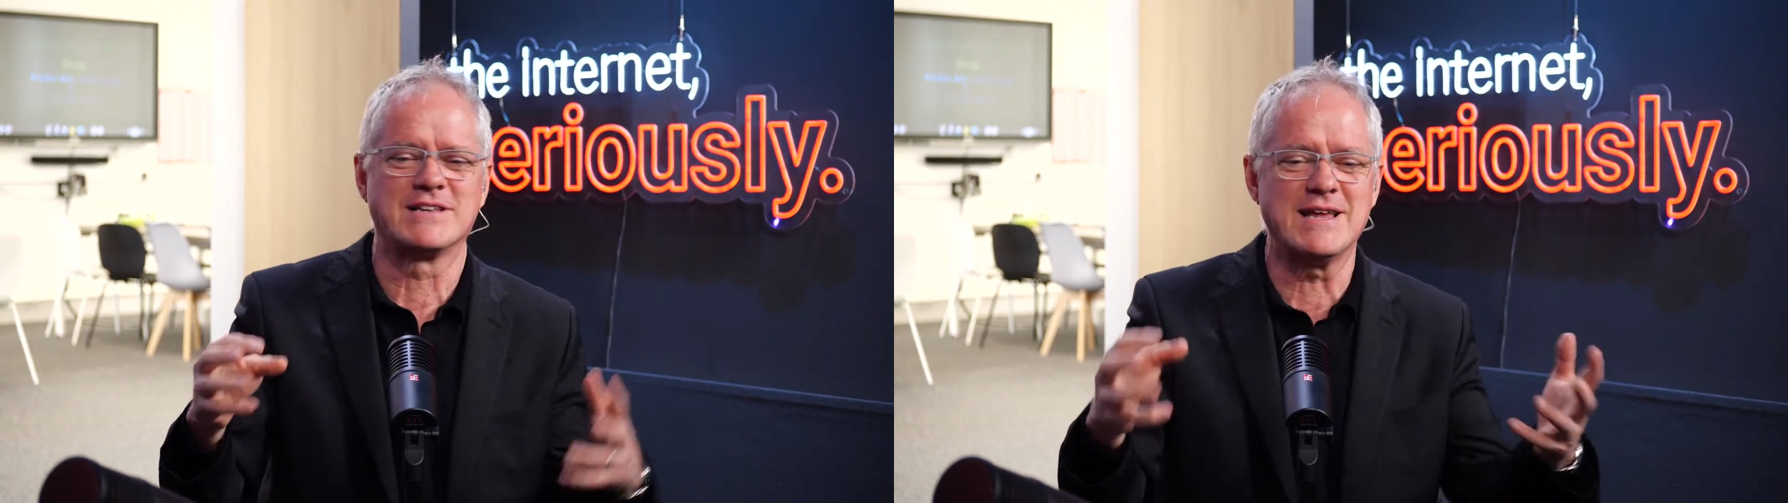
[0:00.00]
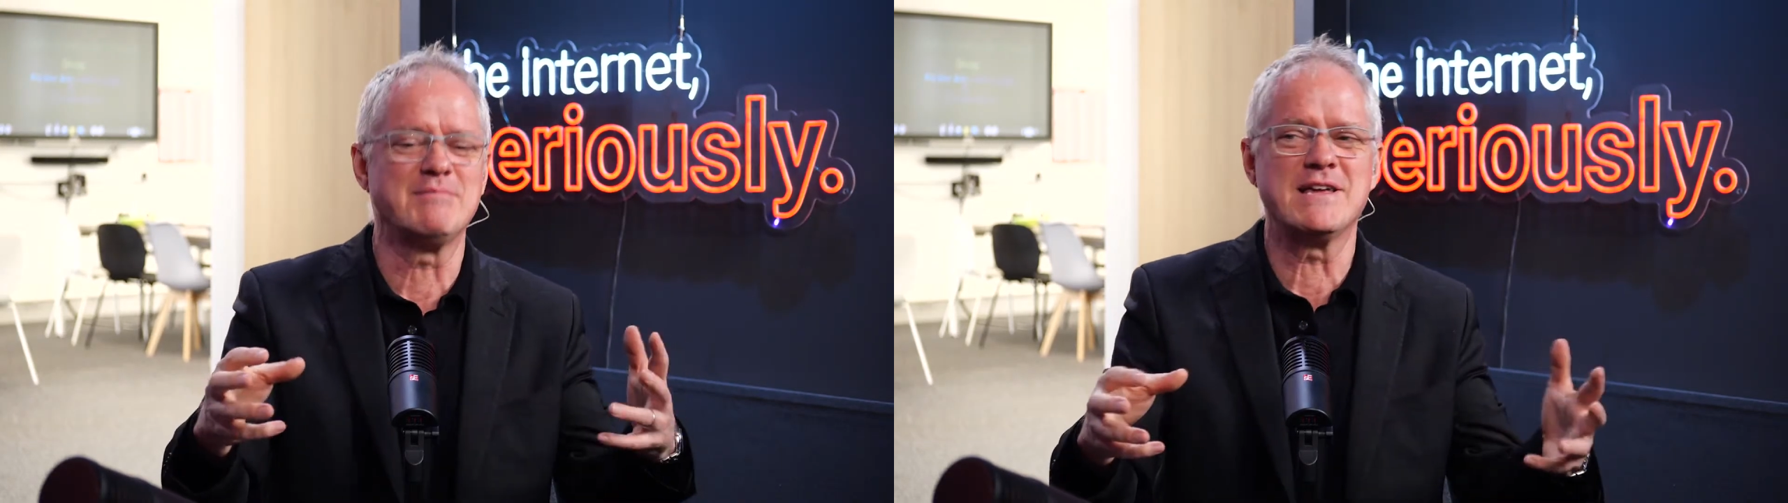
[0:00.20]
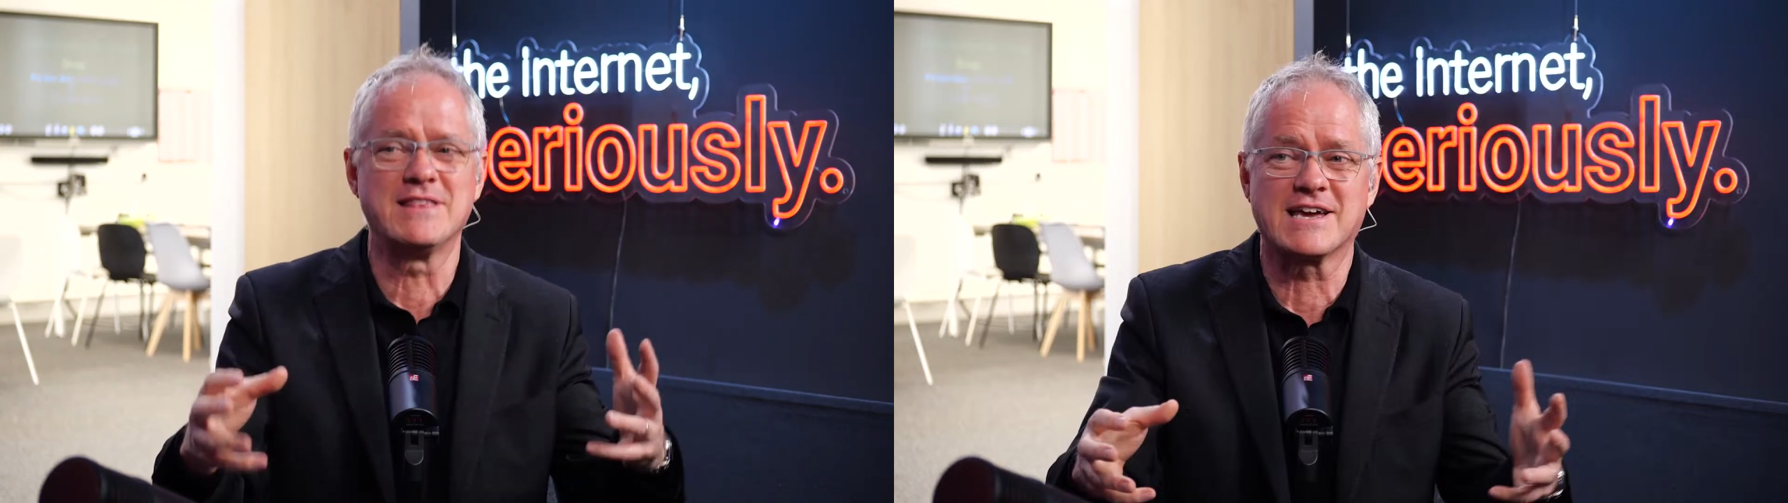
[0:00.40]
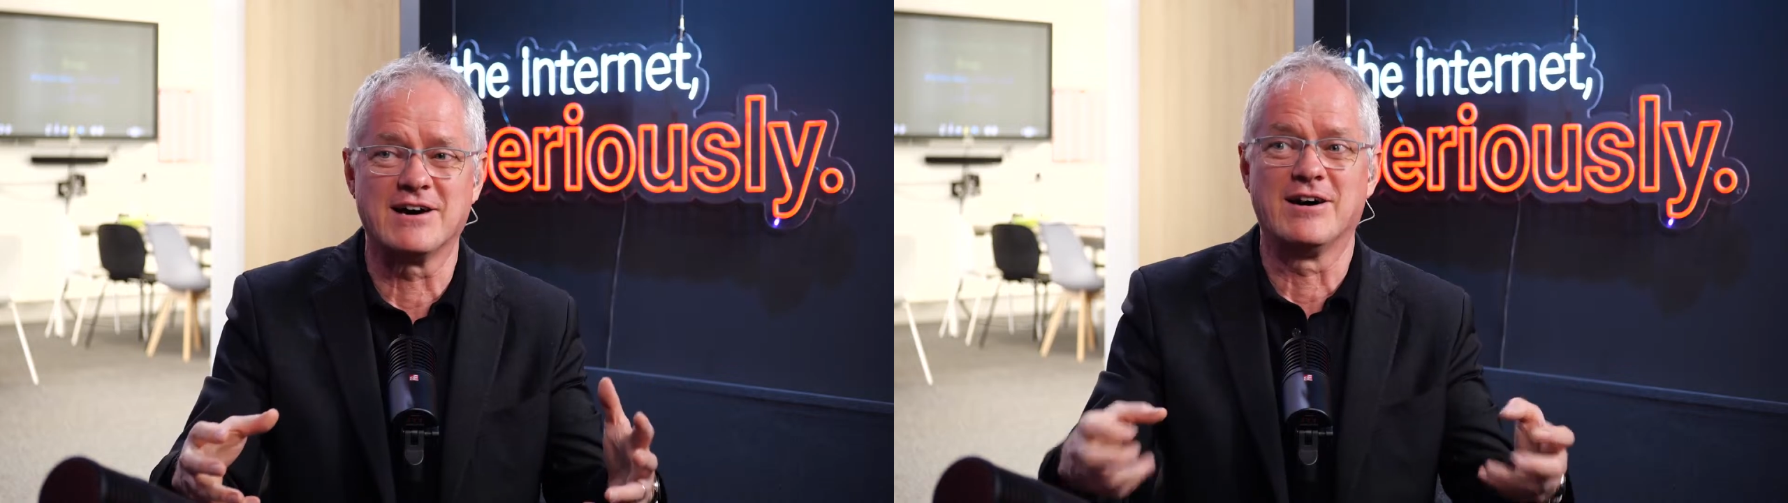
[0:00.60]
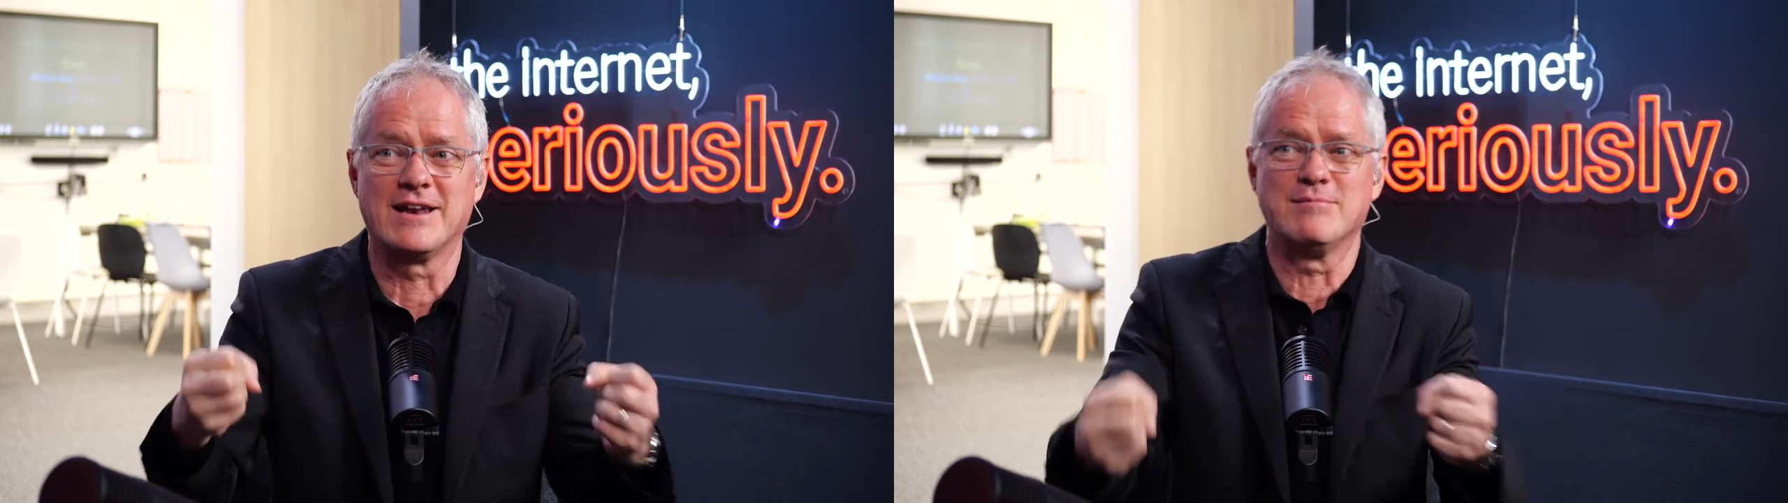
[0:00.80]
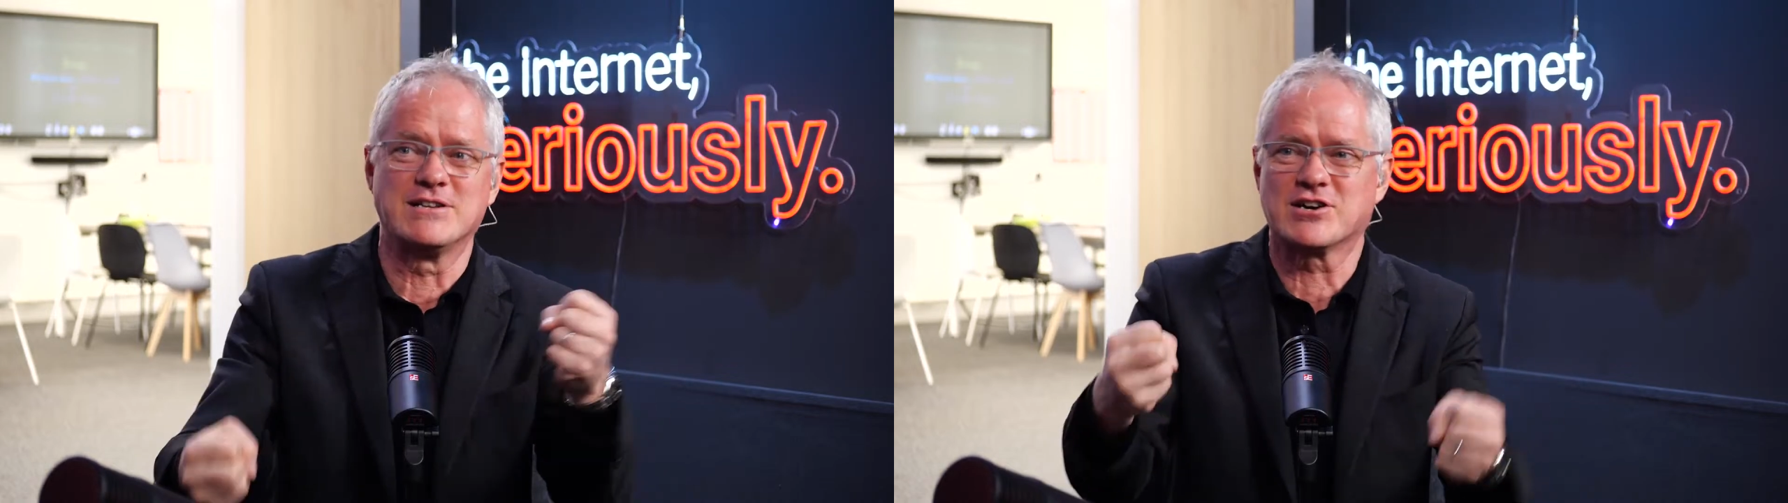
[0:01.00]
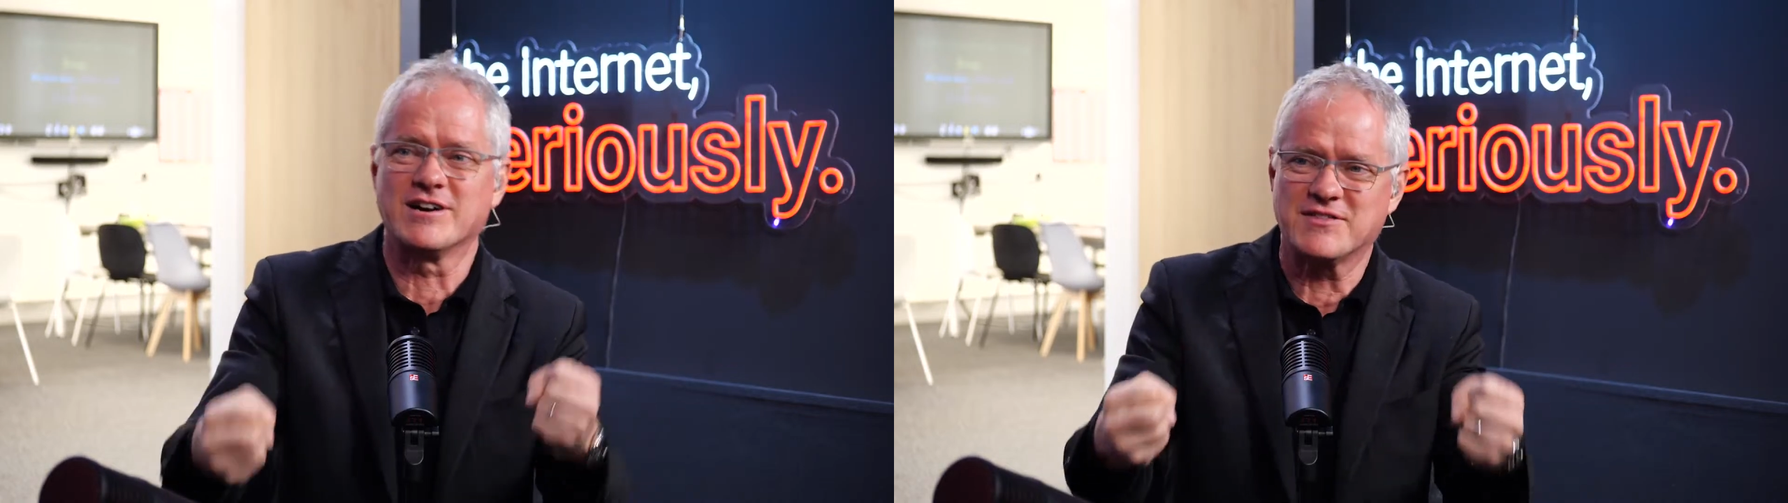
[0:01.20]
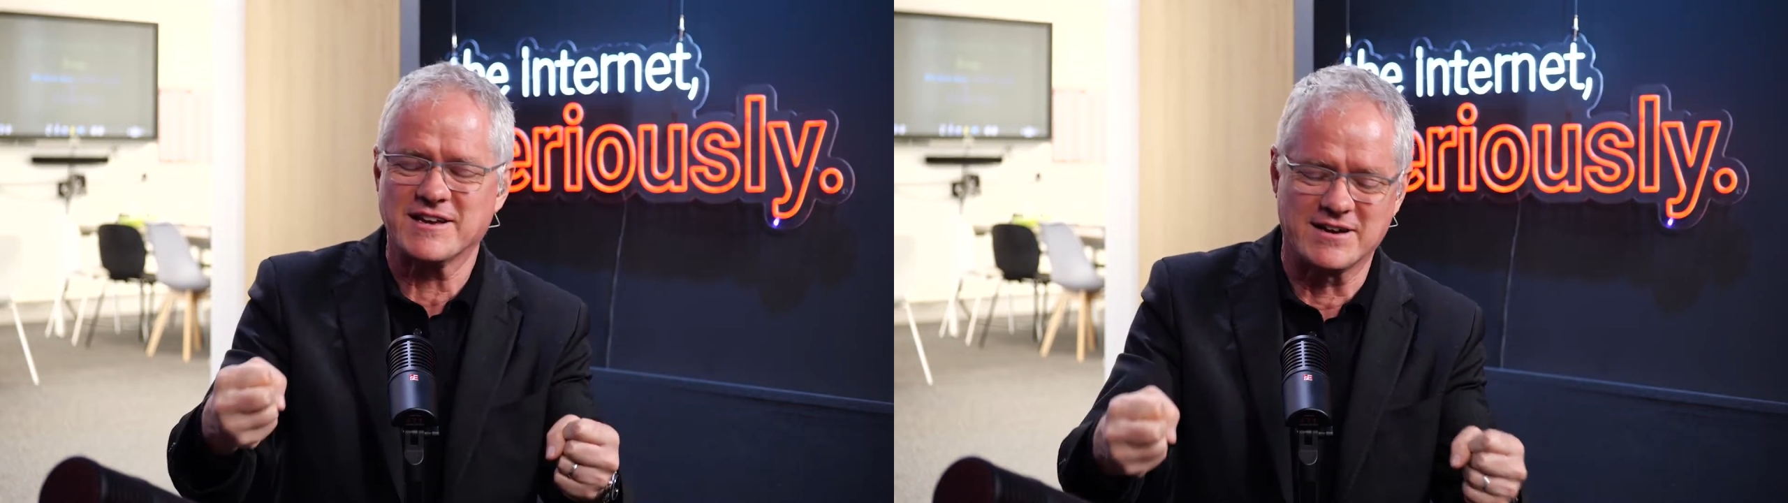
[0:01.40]
let me in the car, let me
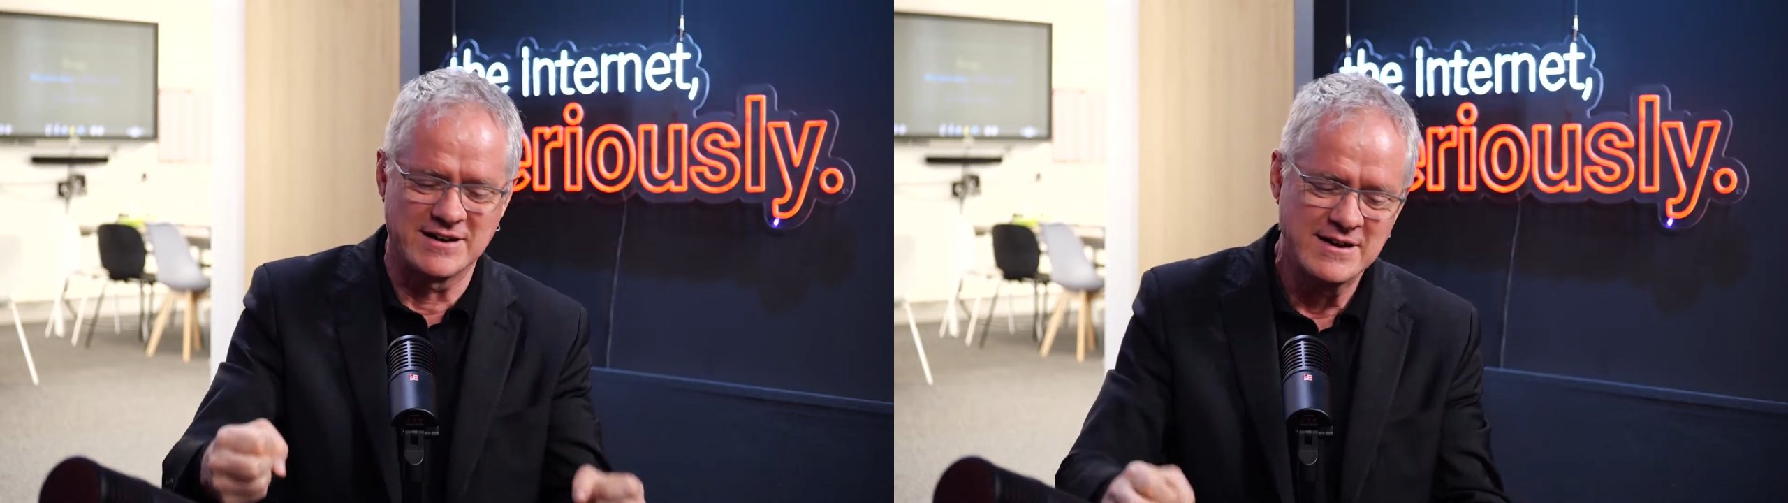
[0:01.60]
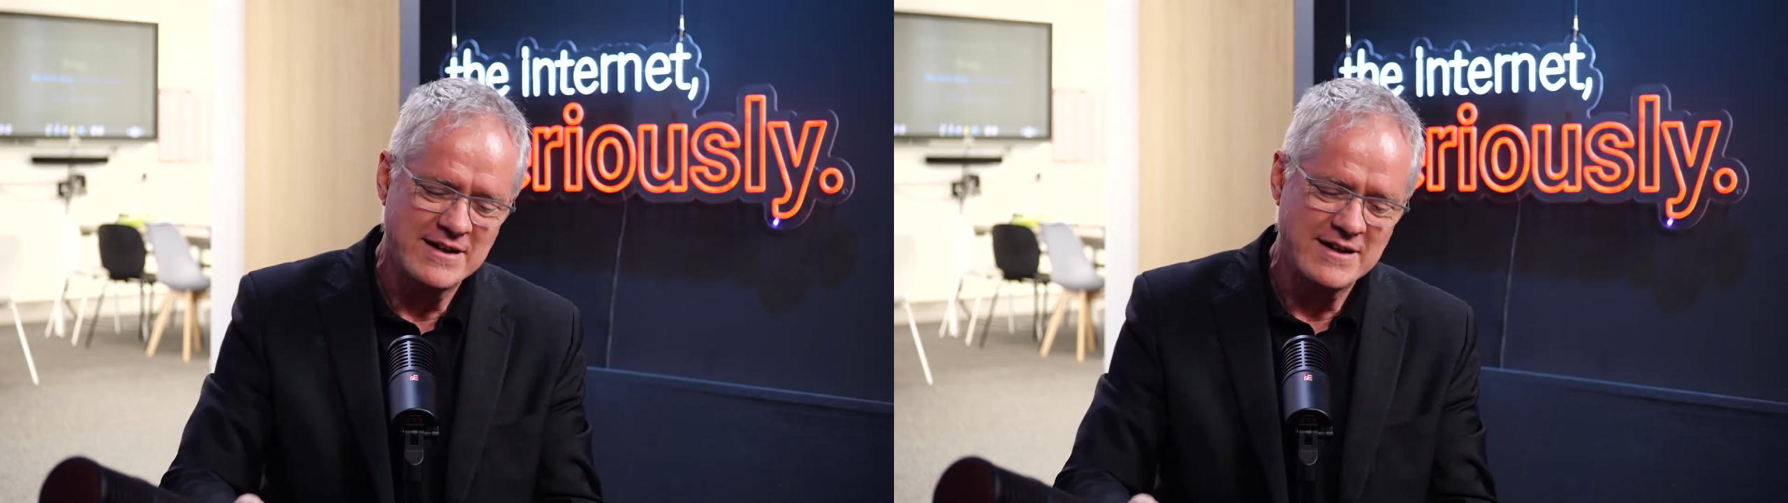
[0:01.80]
drive the car.